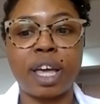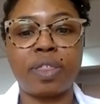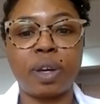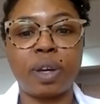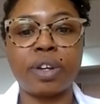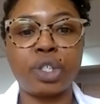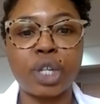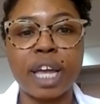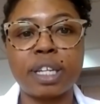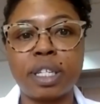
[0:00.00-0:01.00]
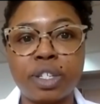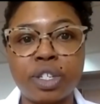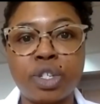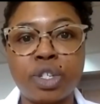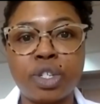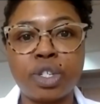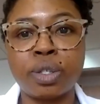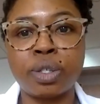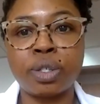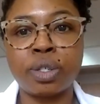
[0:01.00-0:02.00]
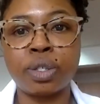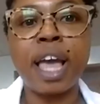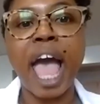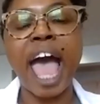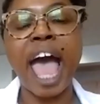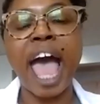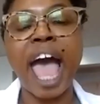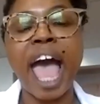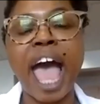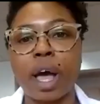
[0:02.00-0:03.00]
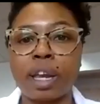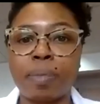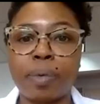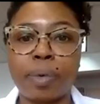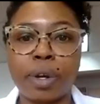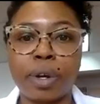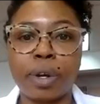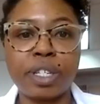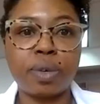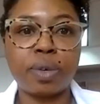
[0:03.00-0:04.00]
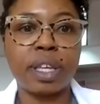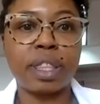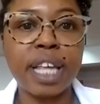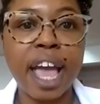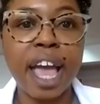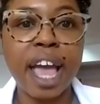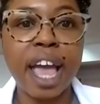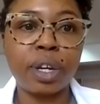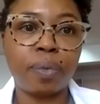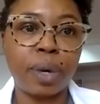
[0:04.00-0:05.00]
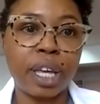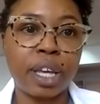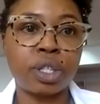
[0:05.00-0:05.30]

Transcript: I think we're going to try to stick to Tuesdays at 1, but we're going to be doing this every week.